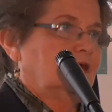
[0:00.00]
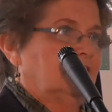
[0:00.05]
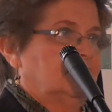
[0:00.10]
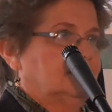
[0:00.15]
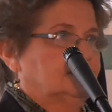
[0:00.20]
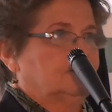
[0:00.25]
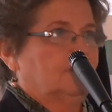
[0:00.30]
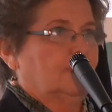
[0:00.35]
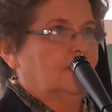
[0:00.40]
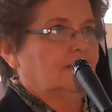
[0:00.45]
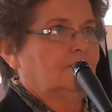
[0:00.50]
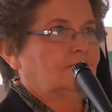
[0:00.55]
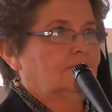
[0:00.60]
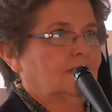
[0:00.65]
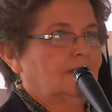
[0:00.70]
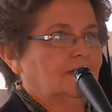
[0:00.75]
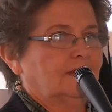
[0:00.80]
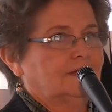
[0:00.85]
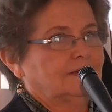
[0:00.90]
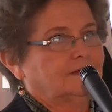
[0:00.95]
it is my
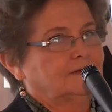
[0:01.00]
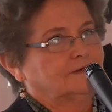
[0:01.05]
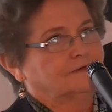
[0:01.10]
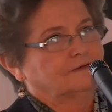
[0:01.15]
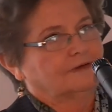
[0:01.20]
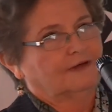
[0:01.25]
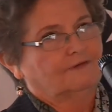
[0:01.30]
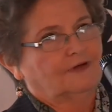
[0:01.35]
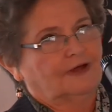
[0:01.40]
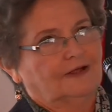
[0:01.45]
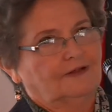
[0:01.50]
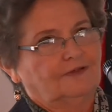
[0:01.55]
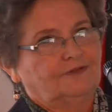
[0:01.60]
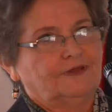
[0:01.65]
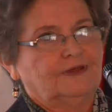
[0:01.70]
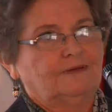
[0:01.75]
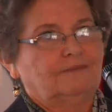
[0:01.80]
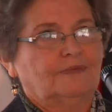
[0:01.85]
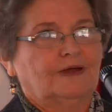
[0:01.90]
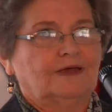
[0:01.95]
right to have a
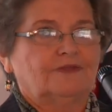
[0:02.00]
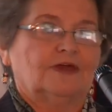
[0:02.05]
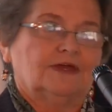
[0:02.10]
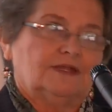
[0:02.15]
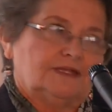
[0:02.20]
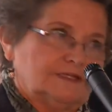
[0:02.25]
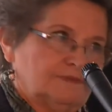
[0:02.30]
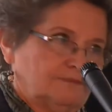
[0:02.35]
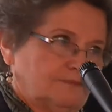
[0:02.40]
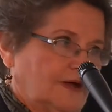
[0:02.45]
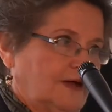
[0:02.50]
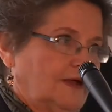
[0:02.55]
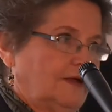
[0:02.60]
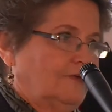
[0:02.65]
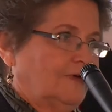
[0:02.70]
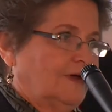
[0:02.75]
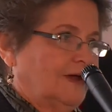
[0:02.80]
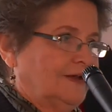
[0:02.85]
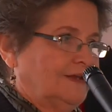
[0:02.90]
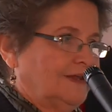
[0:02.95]
healthy mother, it is
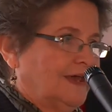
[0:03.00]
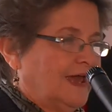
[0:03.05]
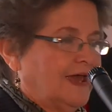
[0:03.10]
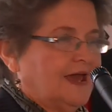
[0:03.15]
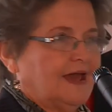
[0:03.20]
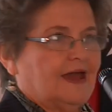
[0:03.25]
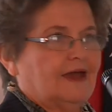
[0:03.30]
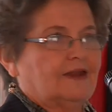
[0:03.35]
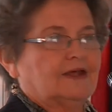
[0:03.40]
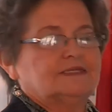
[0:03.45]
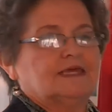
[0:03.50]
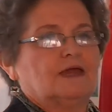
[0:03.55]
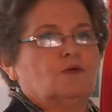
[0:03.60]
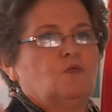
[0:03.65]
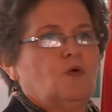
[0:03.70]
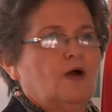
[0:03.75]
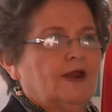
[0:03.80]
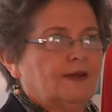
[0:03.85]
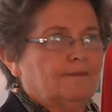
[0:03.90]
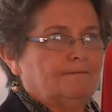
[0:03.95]
my right. And I
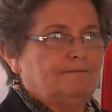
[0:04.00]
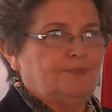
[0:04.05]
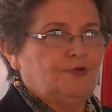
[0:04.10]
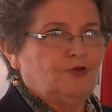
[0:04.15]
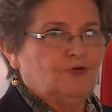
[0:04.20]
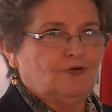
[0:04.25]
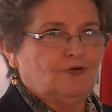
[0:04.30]
say, what a